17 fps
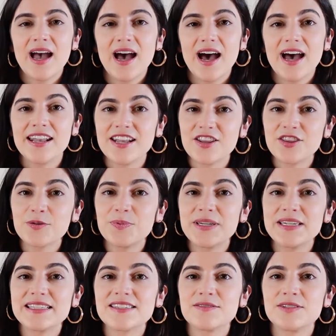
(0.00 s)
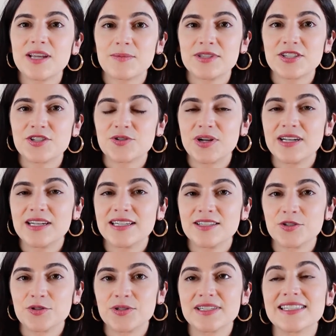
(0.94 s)
Another piece of demonstrated
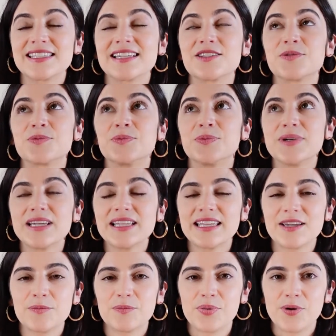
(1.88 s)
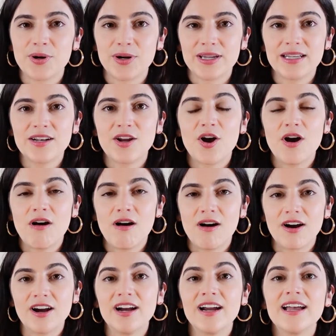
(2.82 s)
interest that's really important
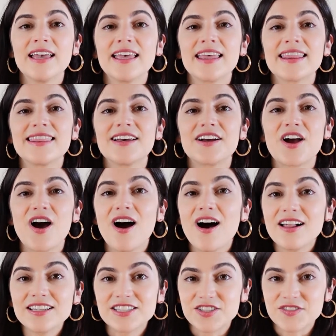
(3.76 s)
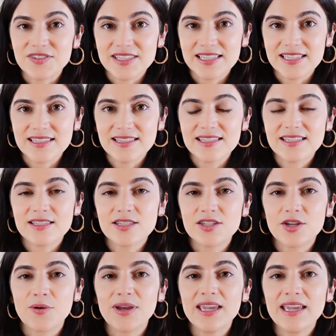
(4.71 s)
are the college visits.
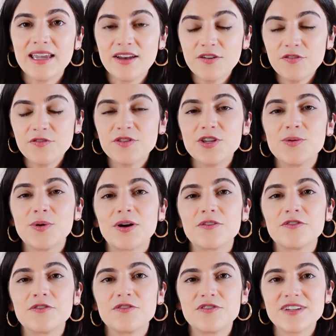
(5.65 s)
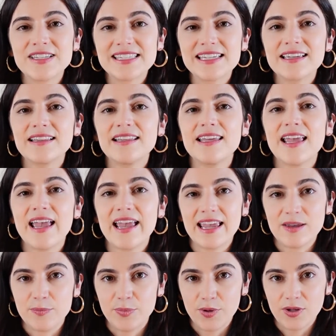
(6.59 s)
So if you are physically
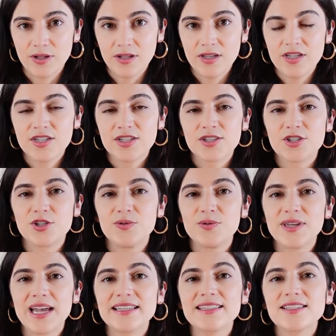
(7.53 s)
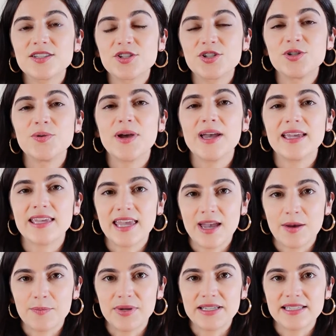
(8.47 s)
able to get to a
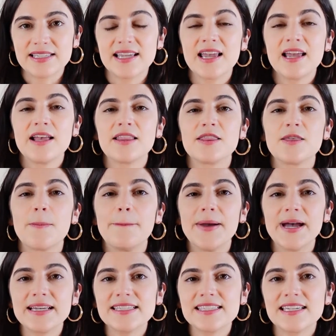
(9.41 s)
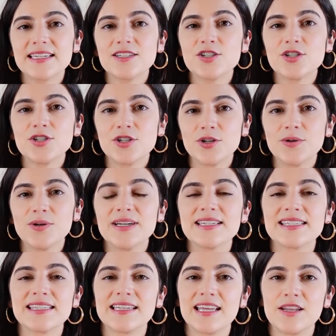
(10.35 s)
campus, the best thing to do
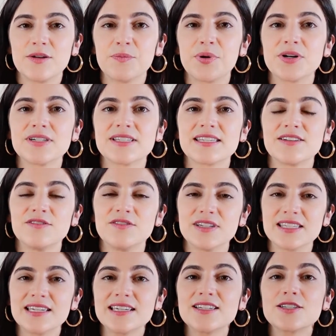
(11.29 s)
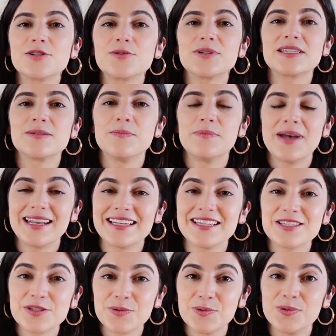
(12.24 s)
is an in-person visit to as many
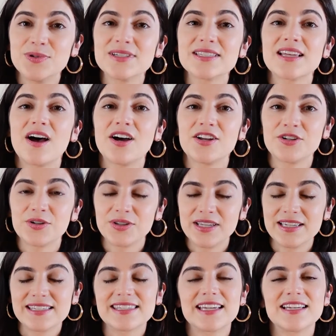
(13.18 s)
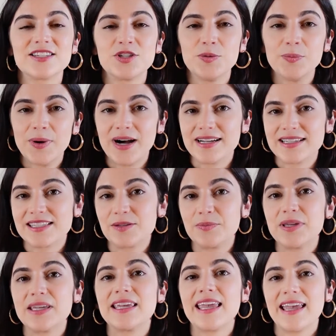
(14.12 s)
schools on your list as you
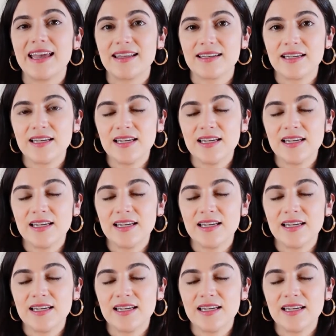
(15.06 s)
possibly can.